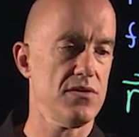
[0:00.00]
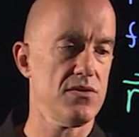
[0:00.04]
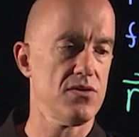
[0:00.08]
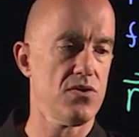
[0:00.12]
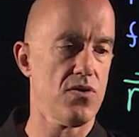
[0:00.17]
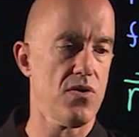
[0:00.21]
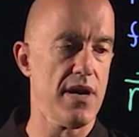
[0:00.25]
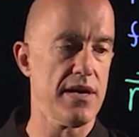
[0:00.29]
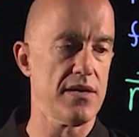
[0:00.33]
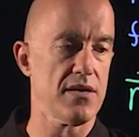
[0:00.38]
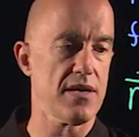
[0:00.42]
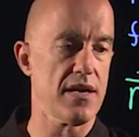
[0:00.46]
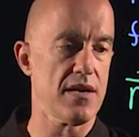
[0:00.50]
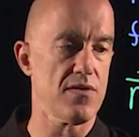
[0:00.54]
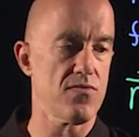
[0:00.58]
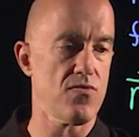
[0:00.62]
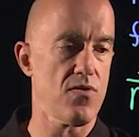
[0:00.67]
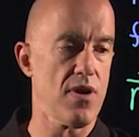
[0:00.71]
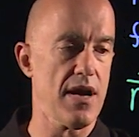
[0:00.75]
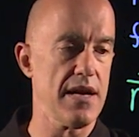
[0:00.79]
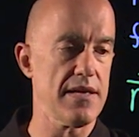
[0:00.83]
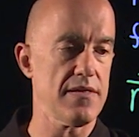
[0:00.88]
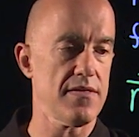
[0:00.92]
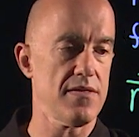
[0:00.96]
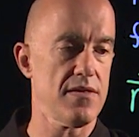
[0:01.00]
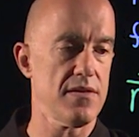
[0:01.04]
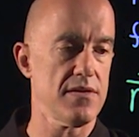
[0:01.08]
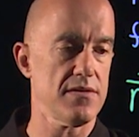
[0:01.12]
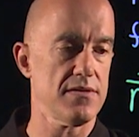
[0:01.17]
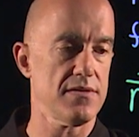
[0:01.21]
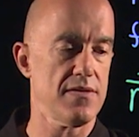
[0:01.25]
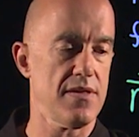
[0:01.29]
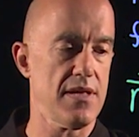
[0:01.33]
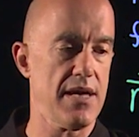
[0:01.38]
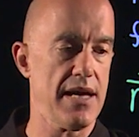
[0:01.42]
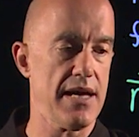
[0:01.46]
So I can write
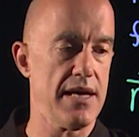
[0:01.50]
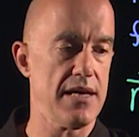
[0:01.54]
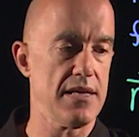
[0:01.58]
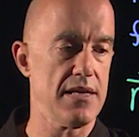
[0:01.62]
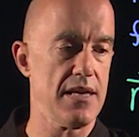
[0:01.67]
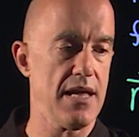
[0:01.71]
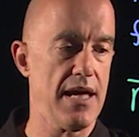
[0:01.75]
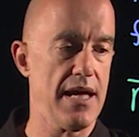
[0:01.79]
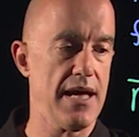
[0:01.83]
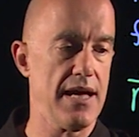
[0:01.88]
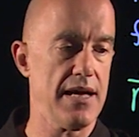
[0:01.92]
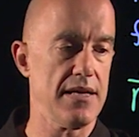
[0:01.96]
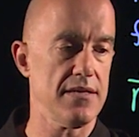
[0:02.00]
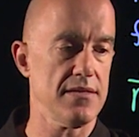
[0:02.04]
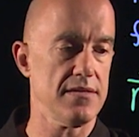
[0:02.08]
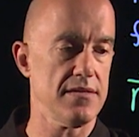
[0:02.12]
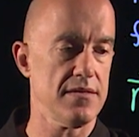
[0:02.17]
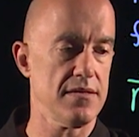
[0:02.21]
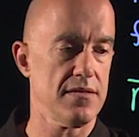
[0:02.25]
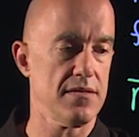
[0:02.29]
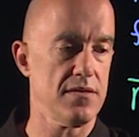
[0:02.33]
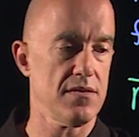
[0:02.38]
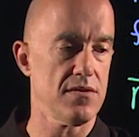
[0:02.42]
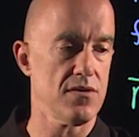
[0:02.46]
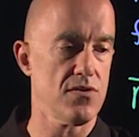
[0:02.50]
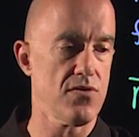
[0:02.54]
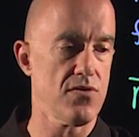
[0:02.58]
this then as the